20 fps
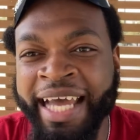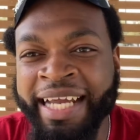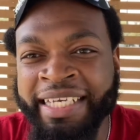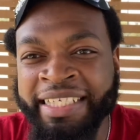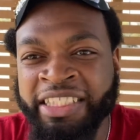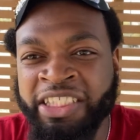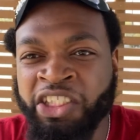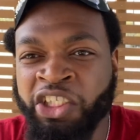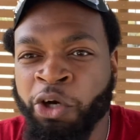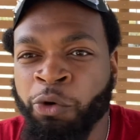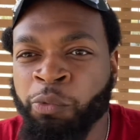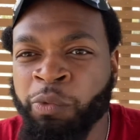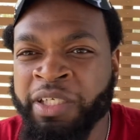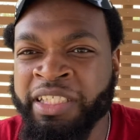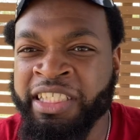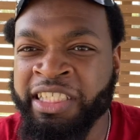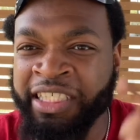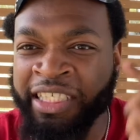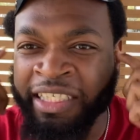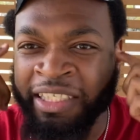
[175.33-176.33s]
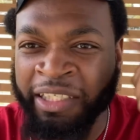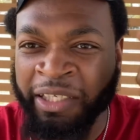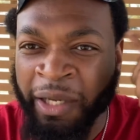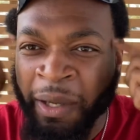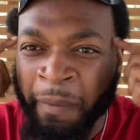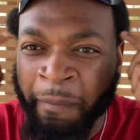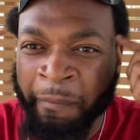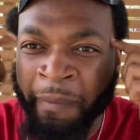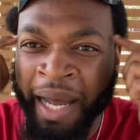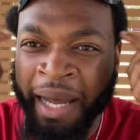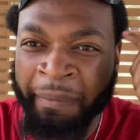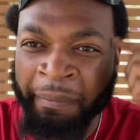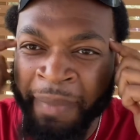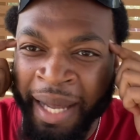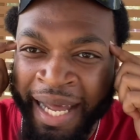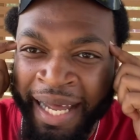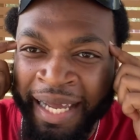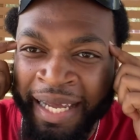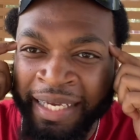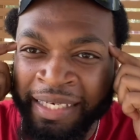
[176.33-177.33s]
is doing to my
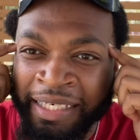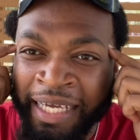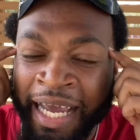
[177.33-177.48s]
mind.